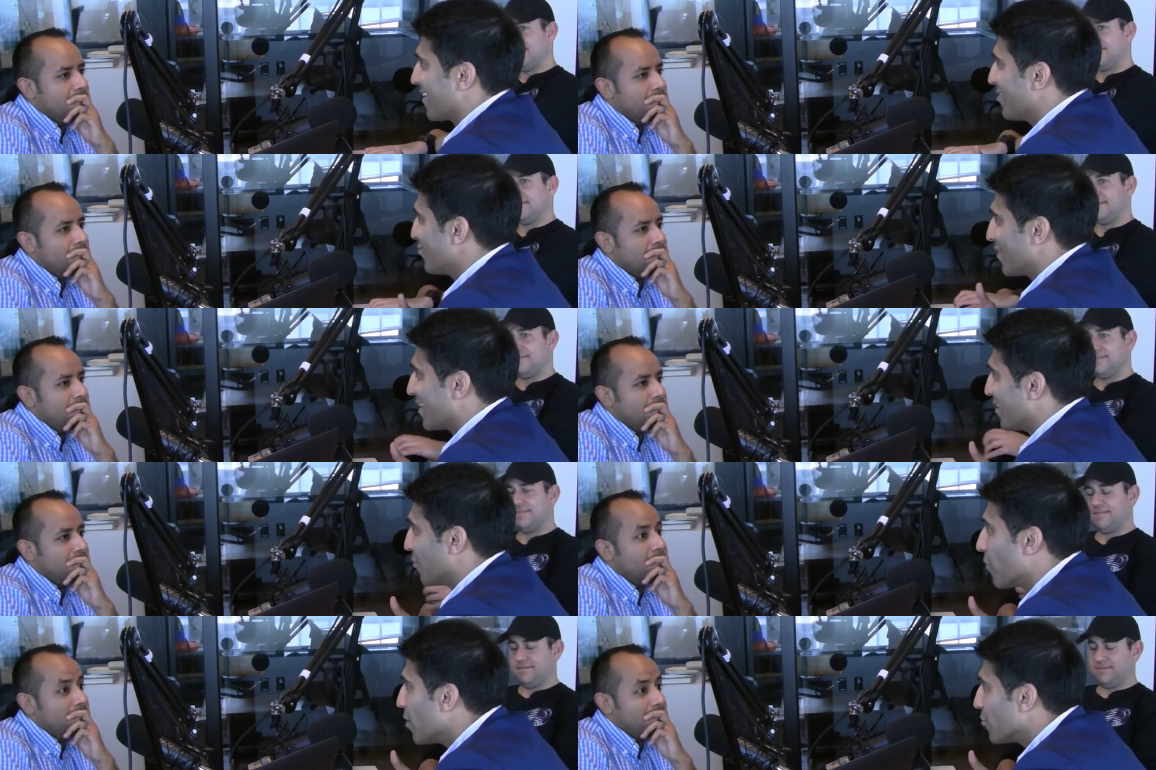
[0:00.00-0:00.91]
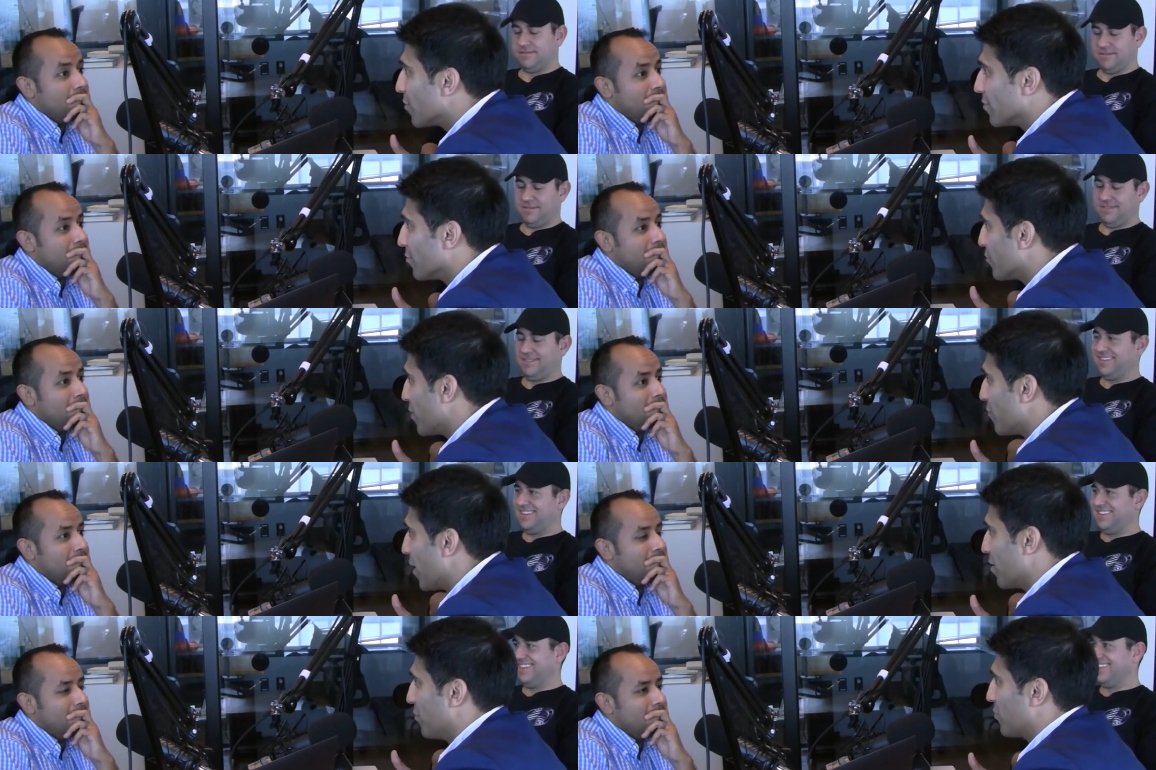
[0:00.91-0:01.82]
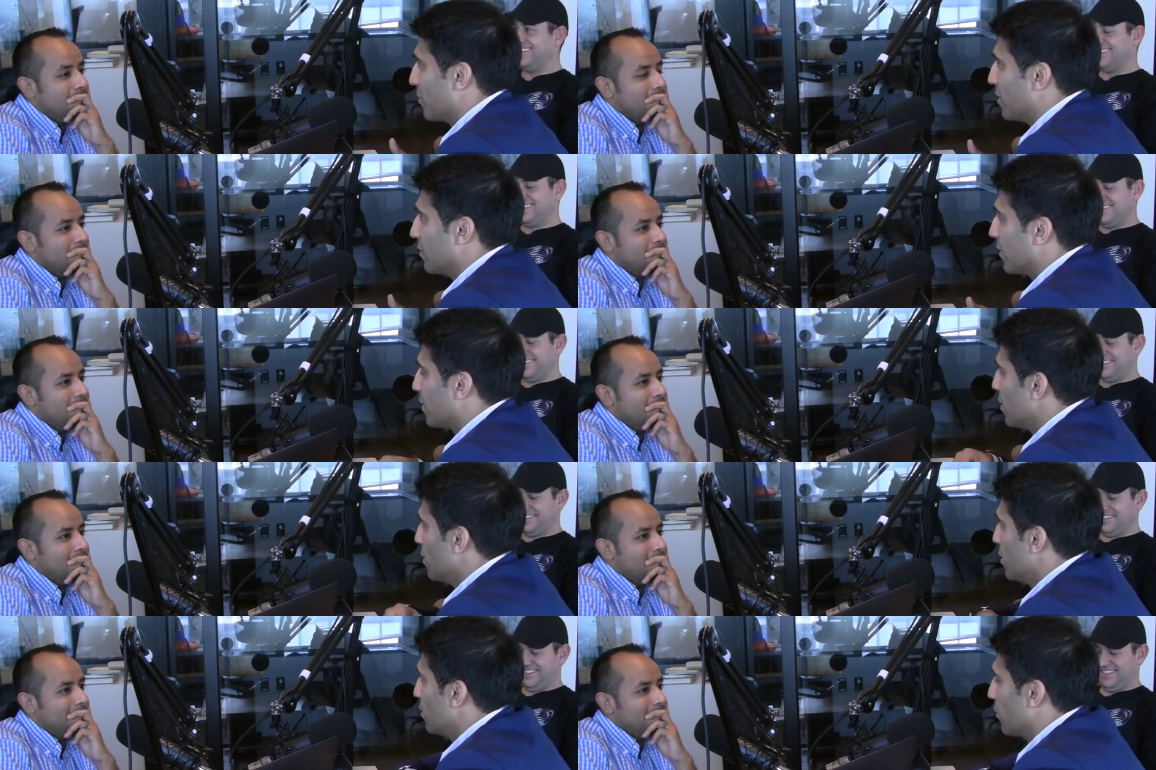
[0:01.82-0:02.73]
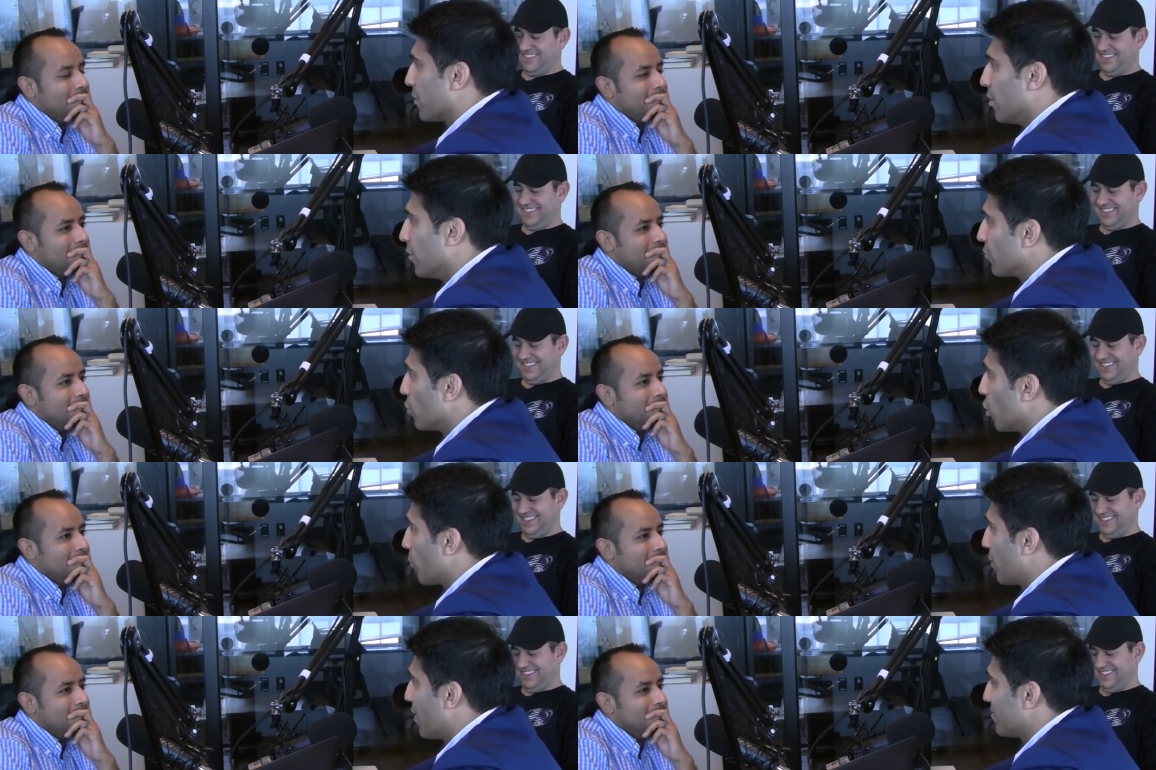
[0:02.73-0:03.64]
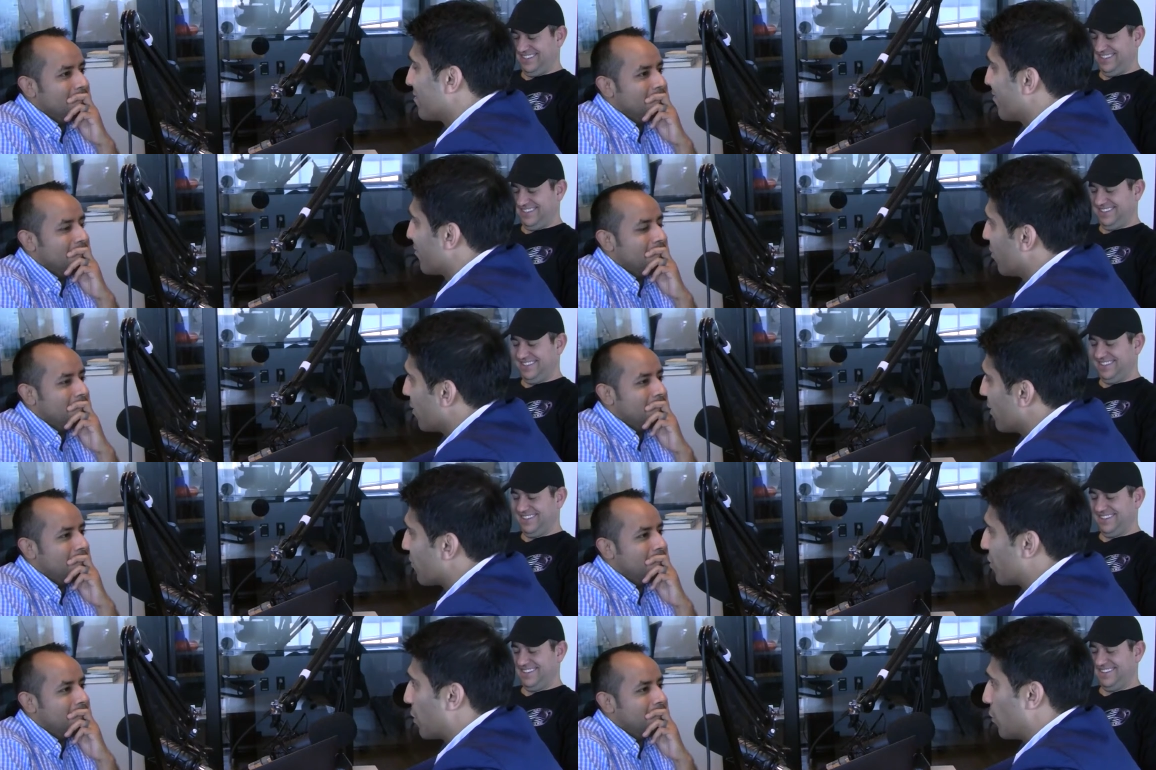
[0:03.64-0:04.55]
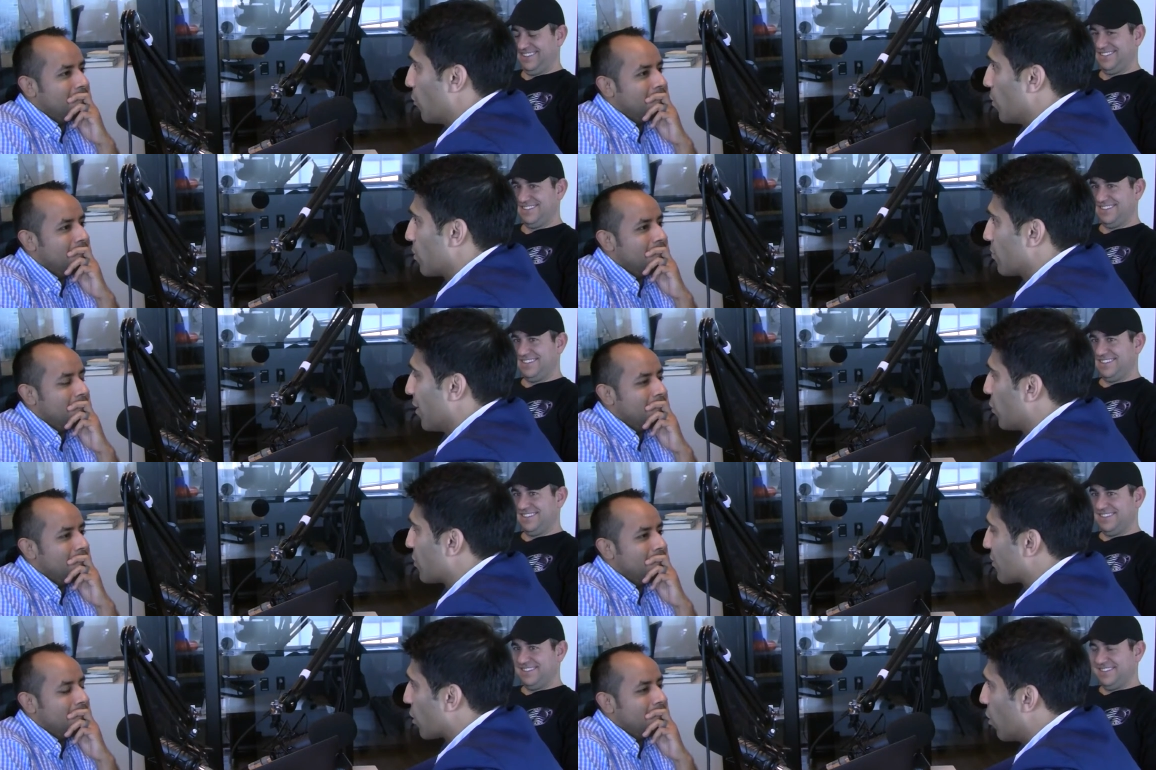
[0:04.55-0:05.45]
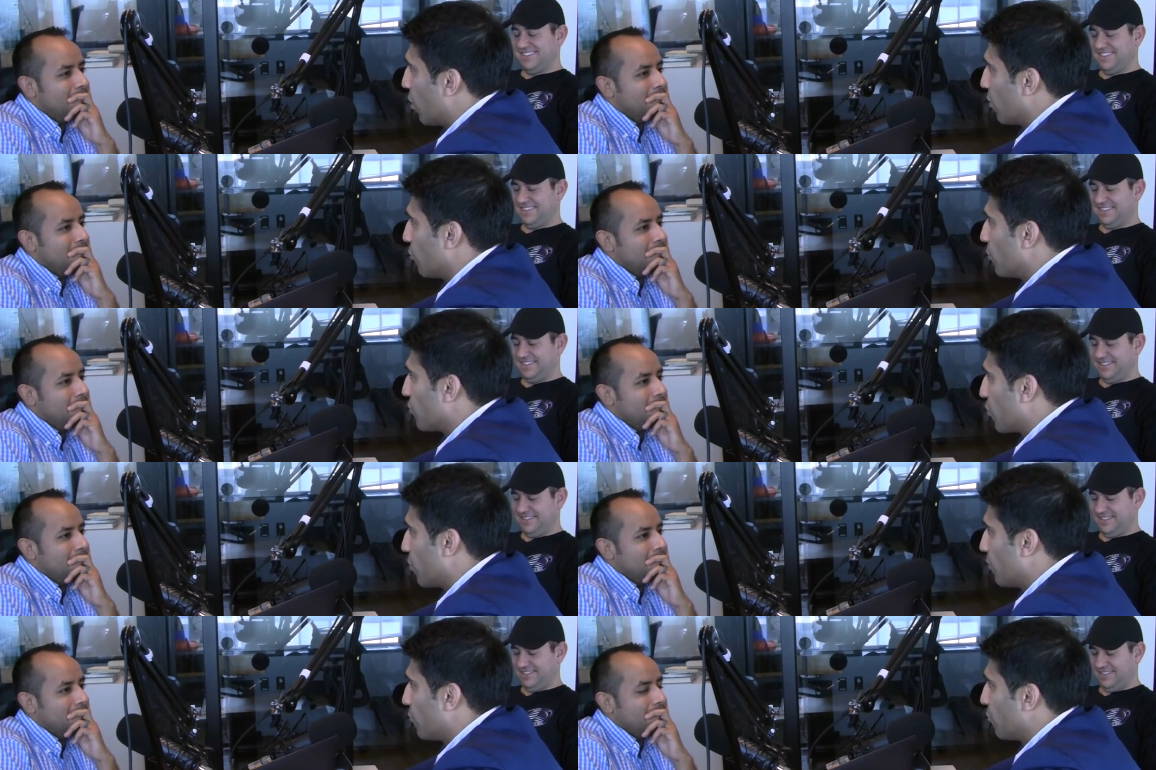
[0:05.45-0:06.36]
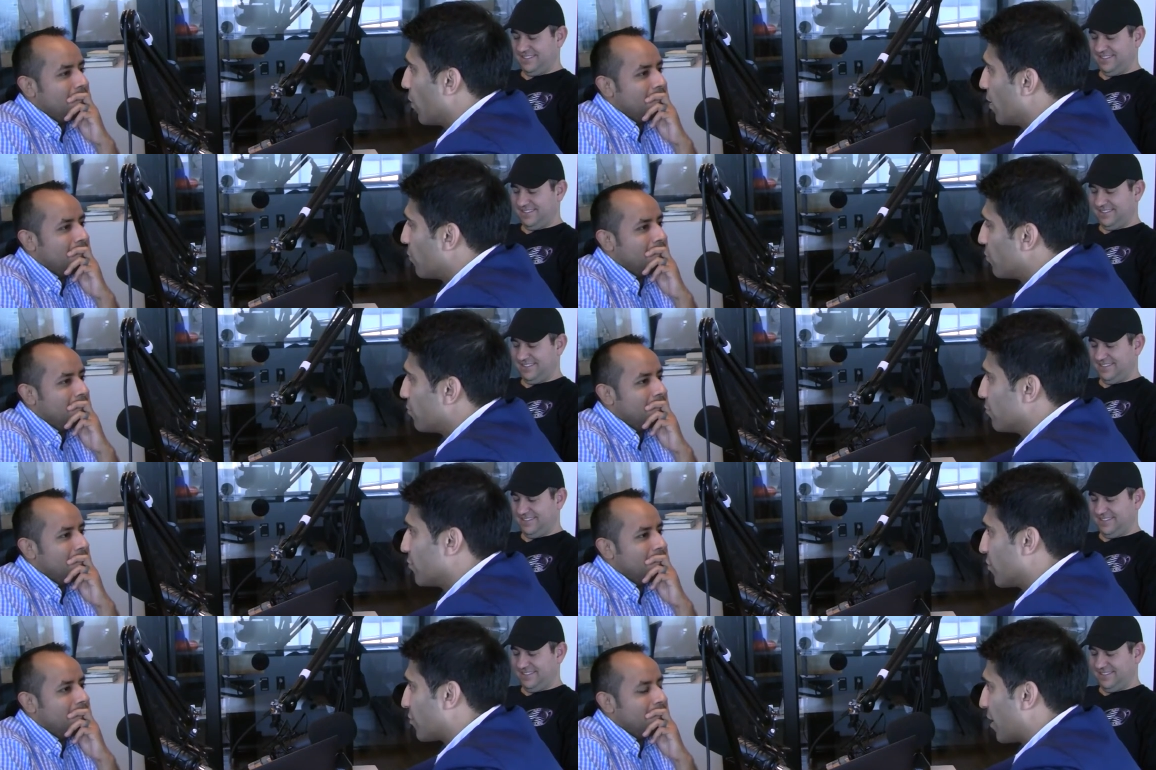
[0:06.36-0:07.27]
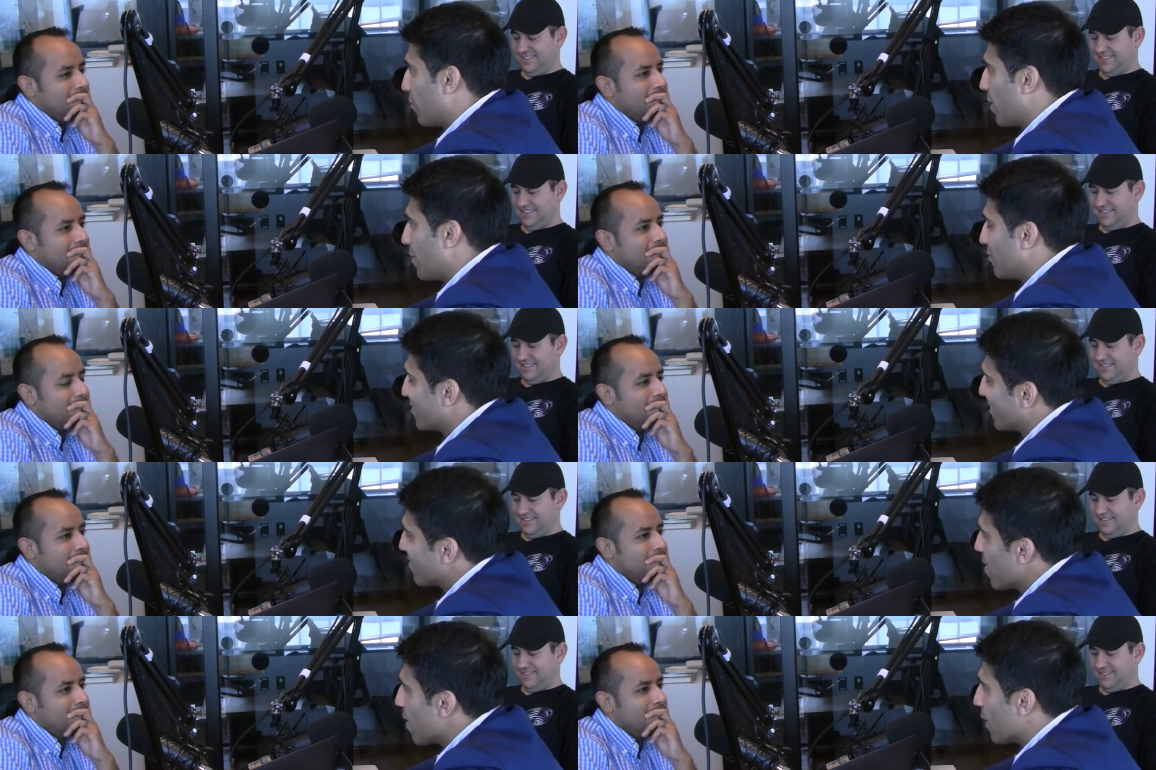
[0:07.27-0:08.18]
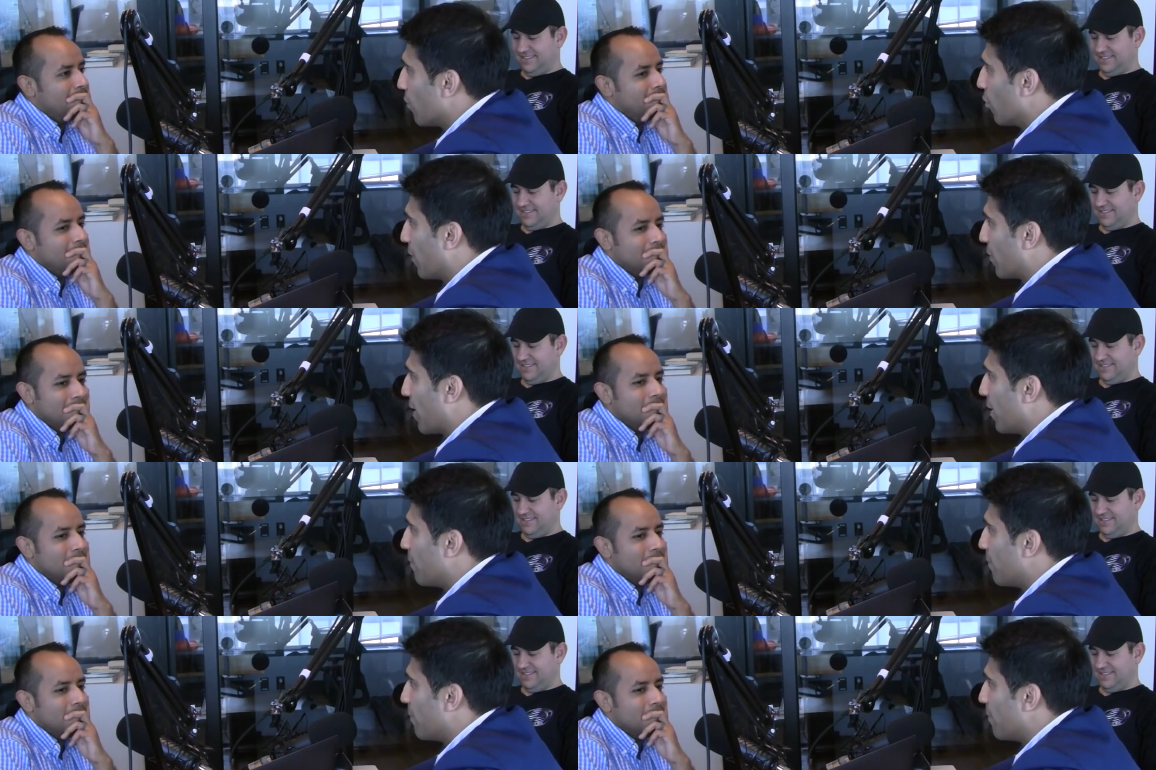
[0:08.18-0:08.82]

Speaker 1: I just want to get in the fire truck and just fight fires, right? Like, I was like, no, it's a long process. Like, okay, that's not going to work. I looked at the guard and the reserves. My wife just had a baby. I was like, I don't know about